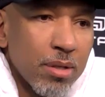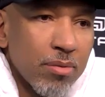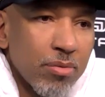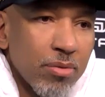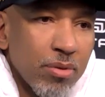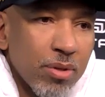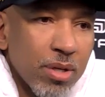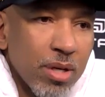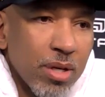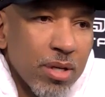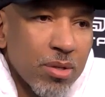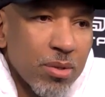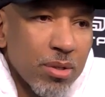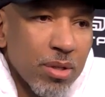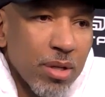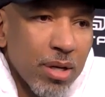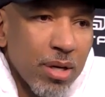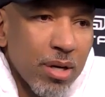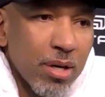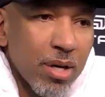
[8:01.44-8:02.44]
for us,
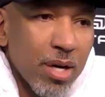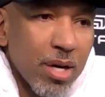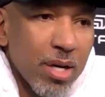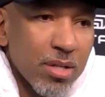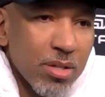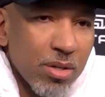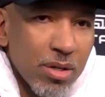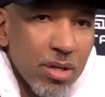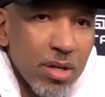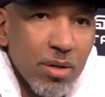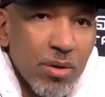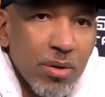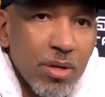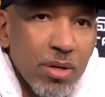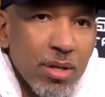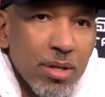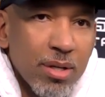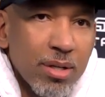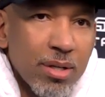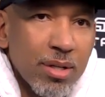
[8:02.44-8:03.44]
like, our guys are
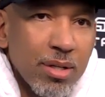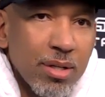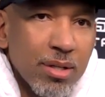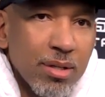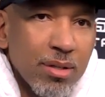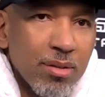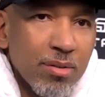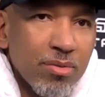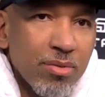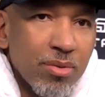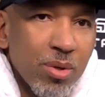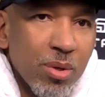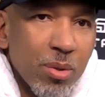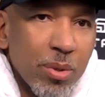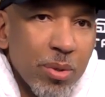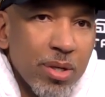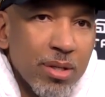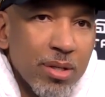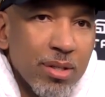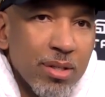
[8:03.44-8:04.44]
hungry, you know, for a
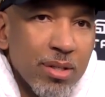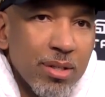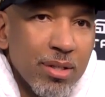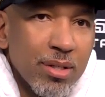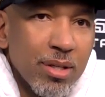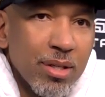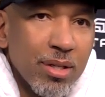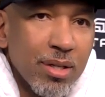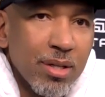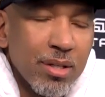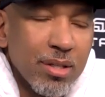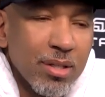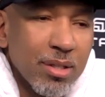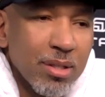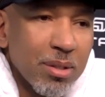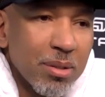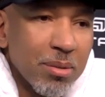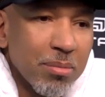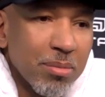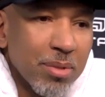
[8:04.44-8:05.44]
win, and
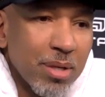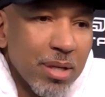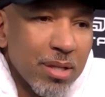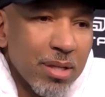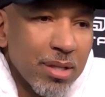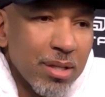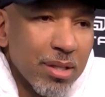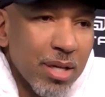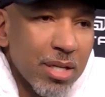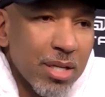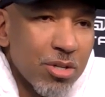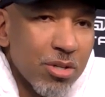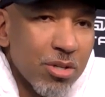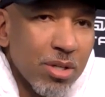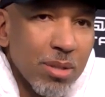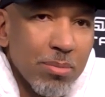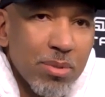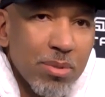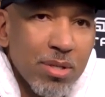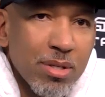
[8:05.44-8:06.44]
I think that
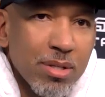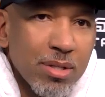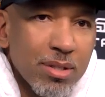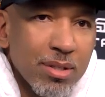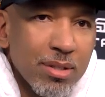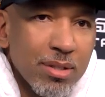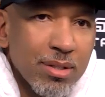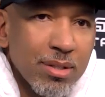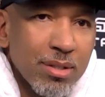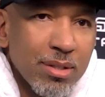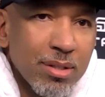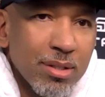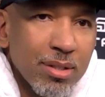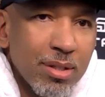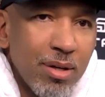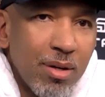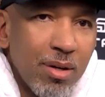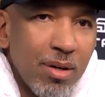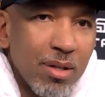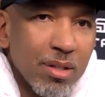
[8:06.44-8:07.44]
trumps
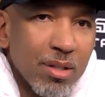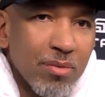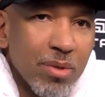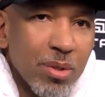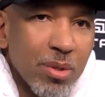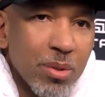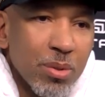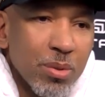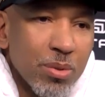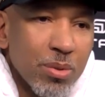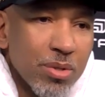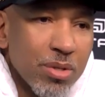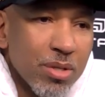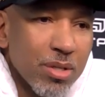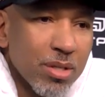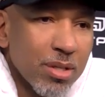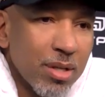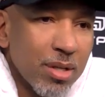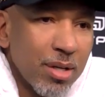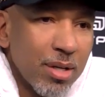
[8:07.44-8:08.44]
all of
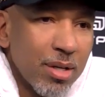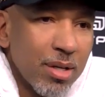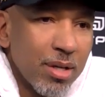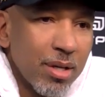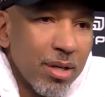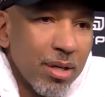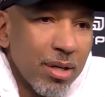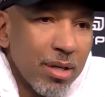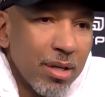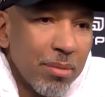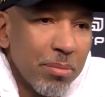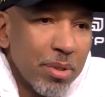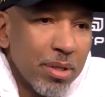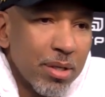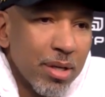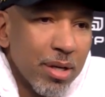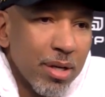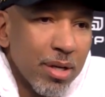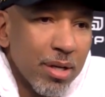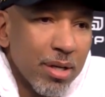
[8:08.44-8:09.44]
those
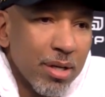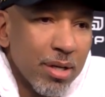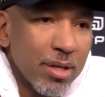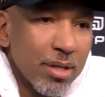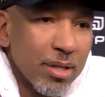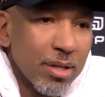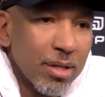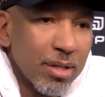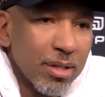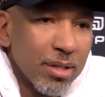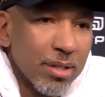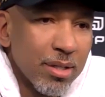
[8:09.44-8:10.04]
NBA